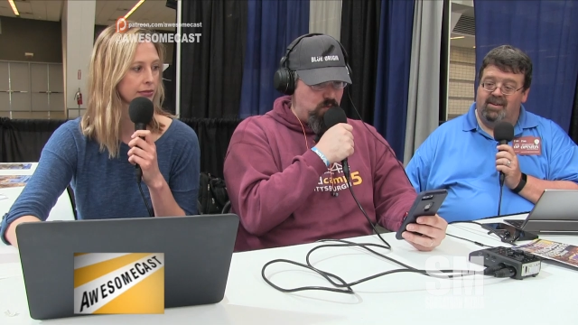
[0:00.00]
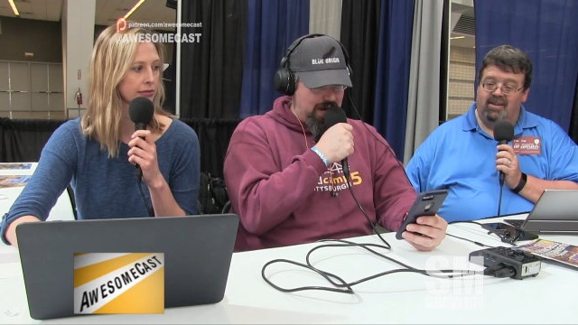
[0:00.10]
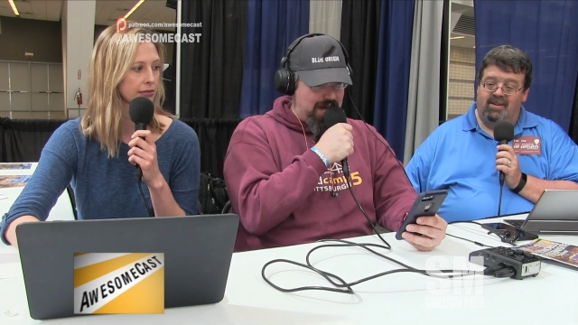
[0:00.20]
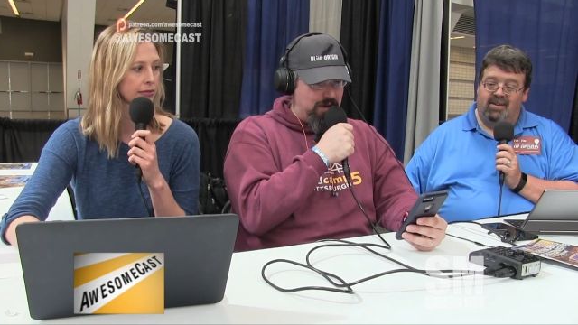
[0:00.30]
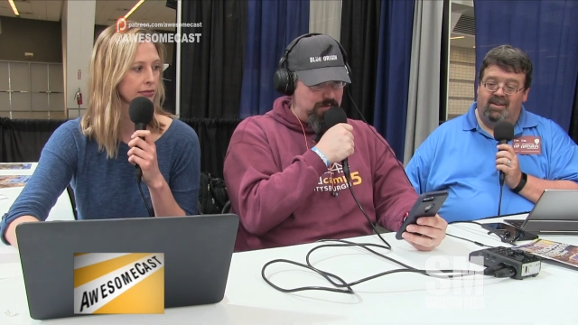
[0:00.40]

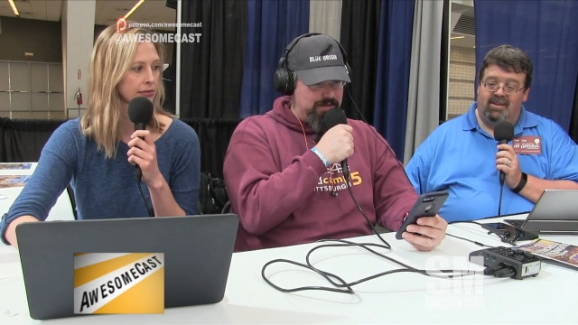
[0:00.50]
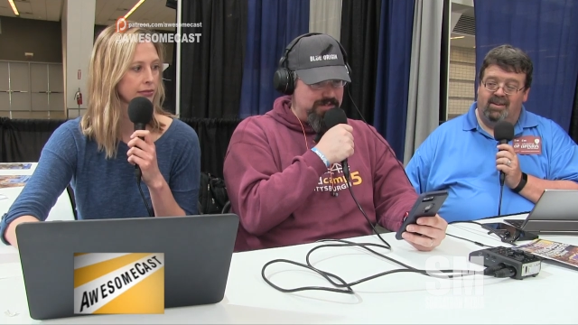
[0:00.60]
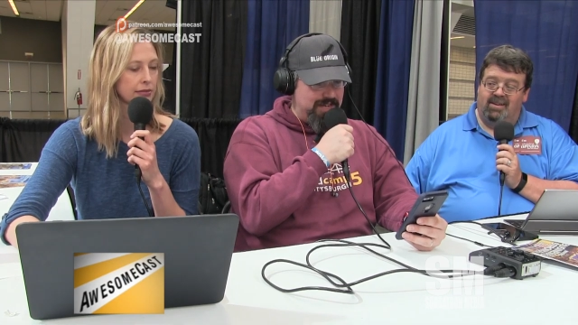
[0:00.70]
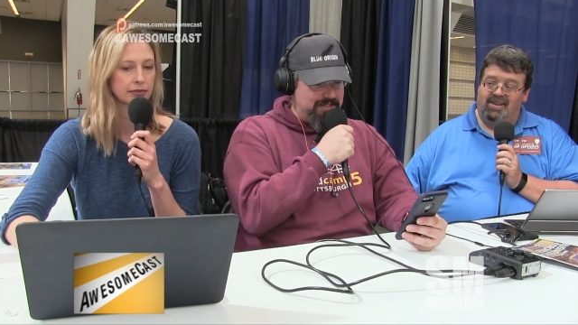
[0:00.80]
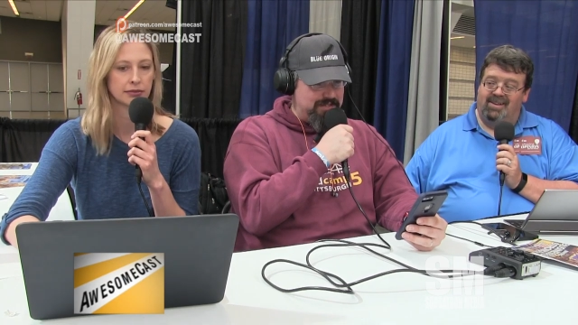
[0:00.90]
Speaker 1: Wow.
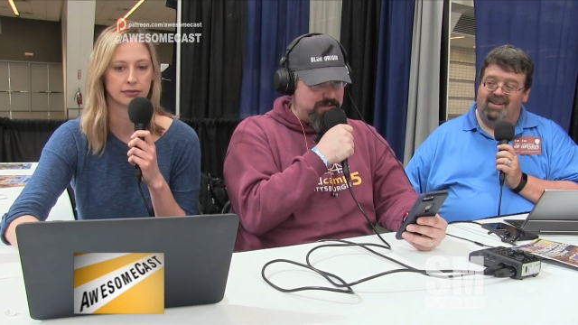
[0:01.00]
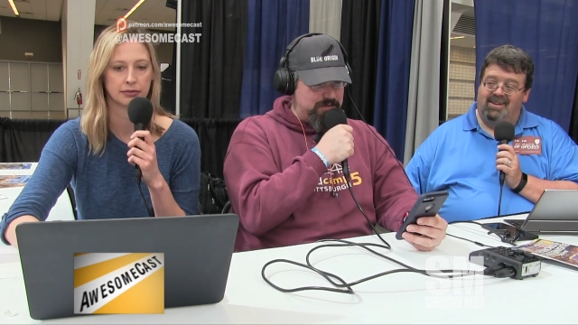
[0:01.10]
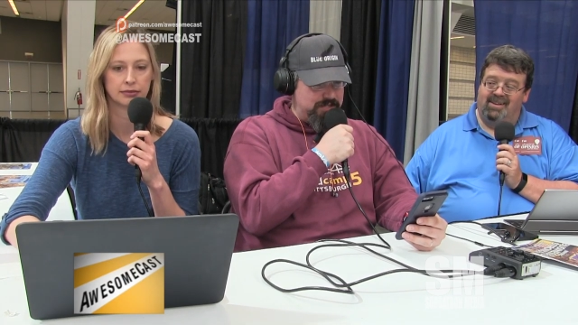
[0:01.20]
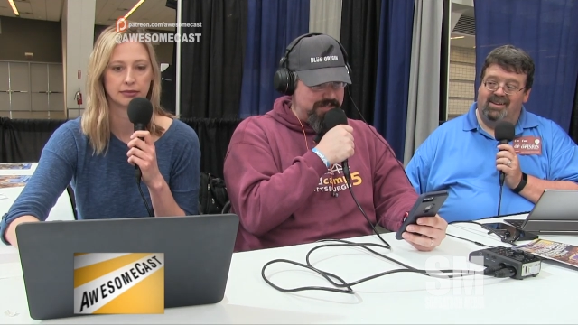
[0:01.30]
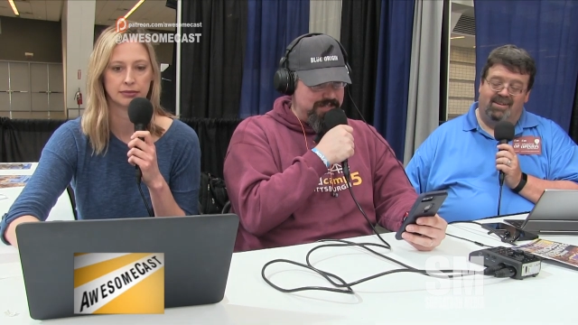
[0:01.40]
That's
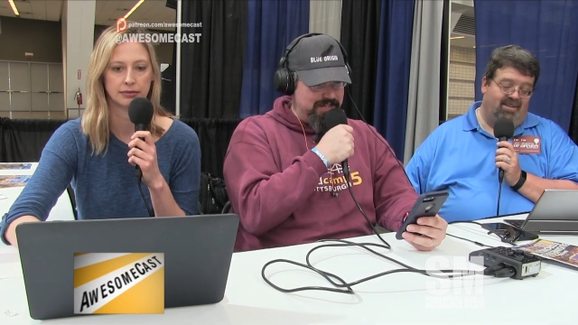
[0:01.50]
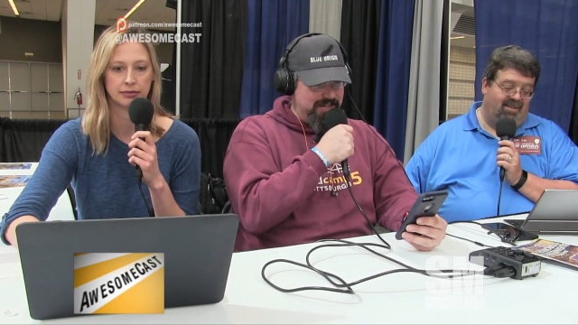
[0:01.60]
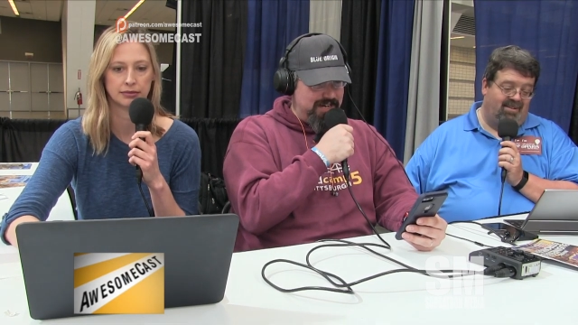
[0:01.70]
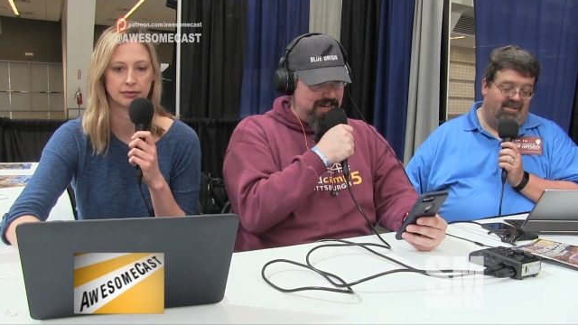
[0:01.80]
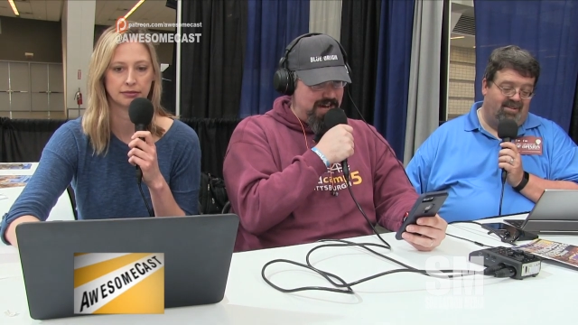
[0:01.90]
interesting.
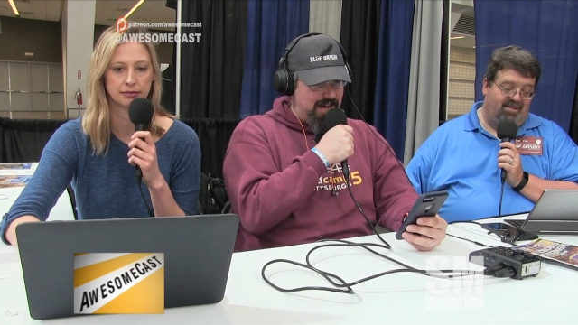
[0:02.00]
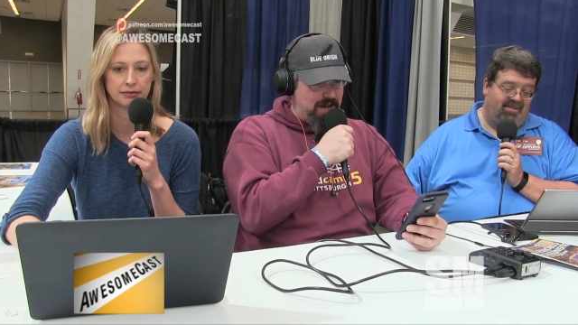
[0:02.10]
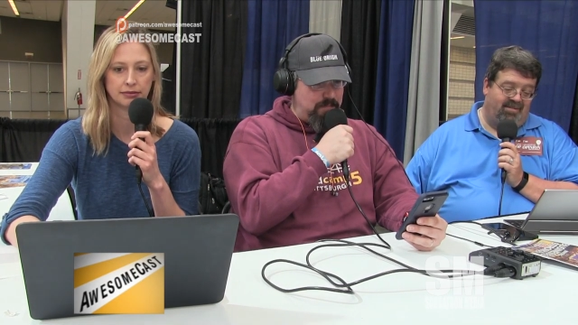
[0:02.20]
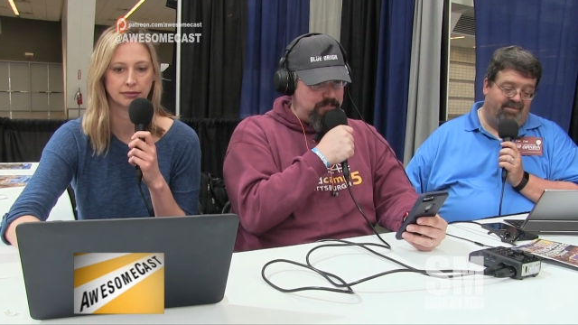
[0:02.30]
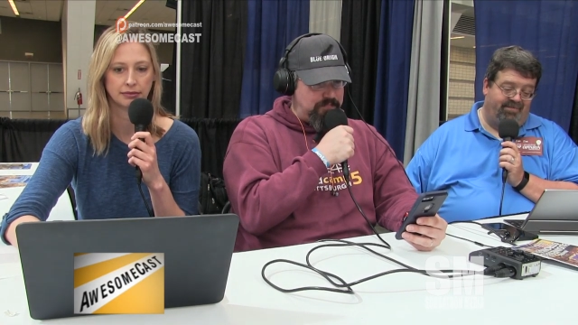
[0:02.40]

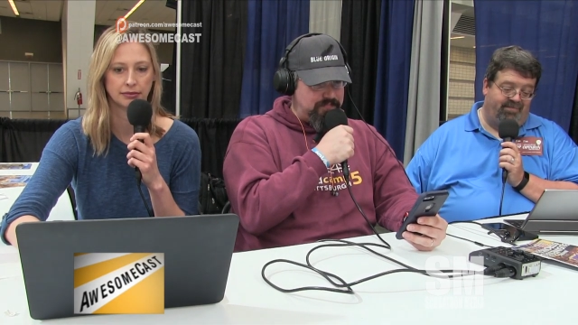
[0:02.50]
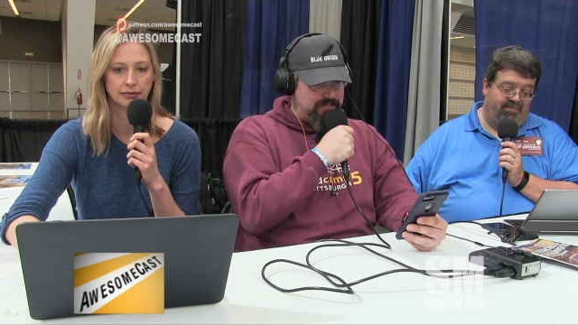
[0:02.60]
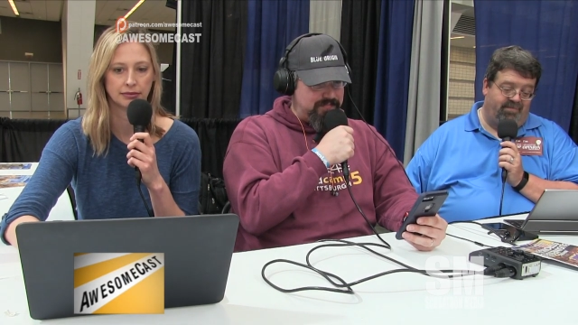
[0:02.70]
Um,